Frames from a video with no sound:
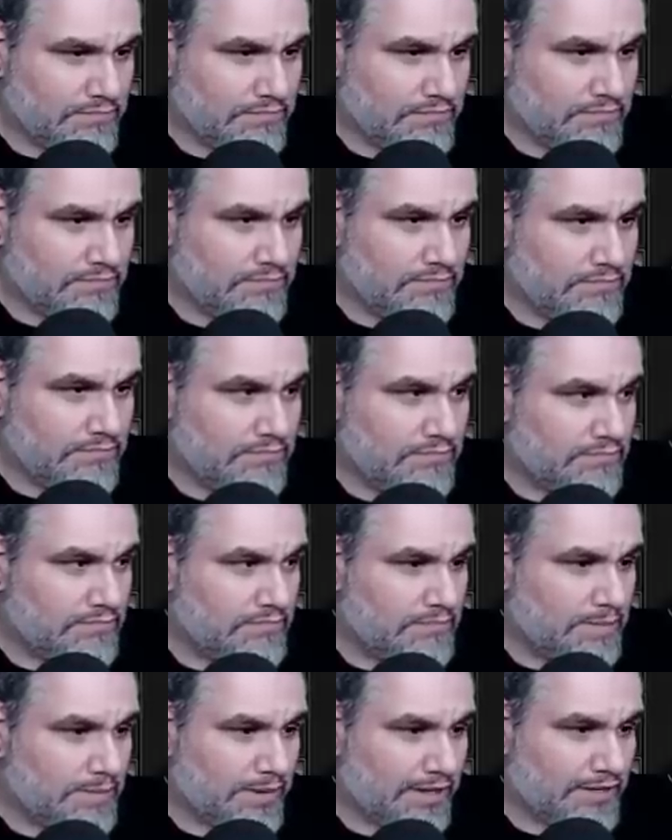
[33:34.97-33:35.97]
It's pretty good.
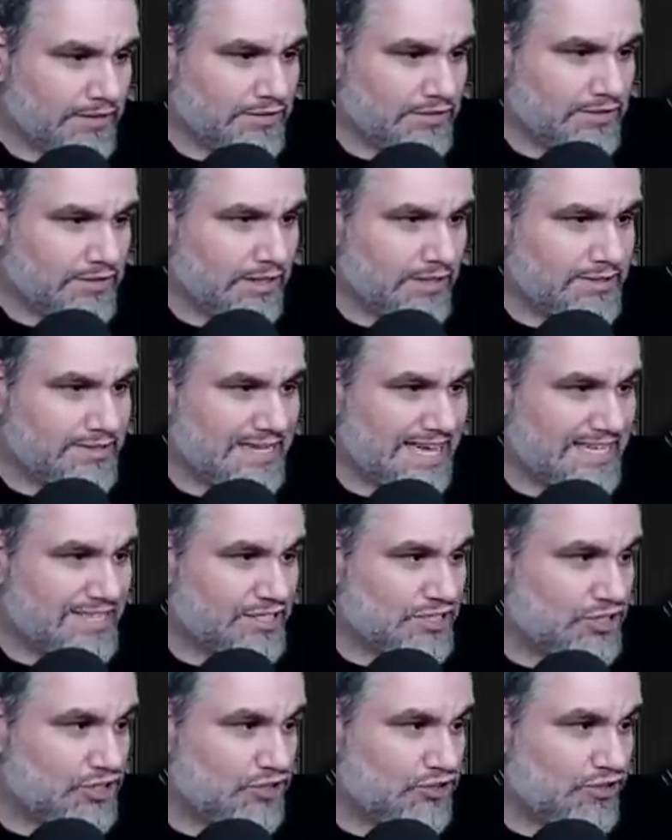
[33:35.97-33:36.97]
I mean, I could just
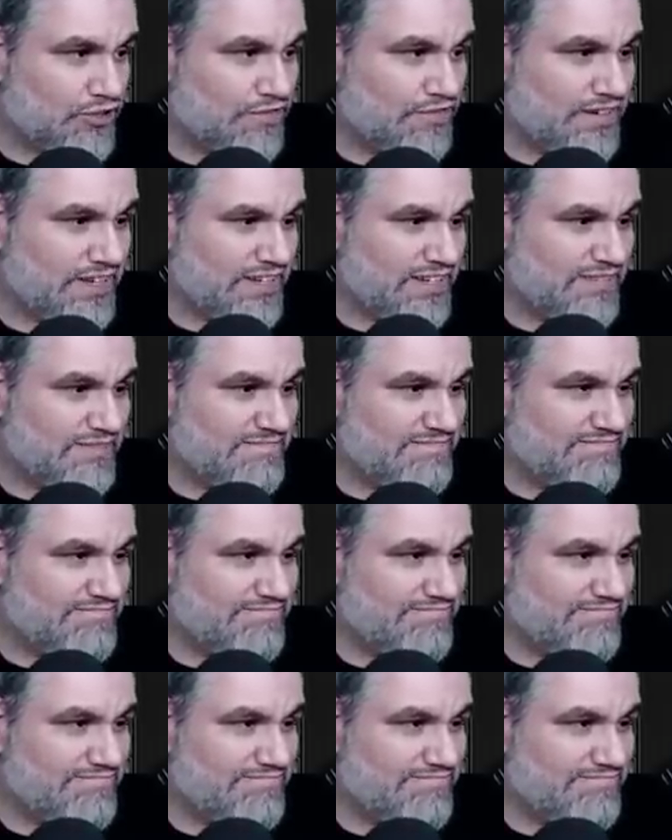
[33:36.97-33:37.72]
Assassin's Trophy it.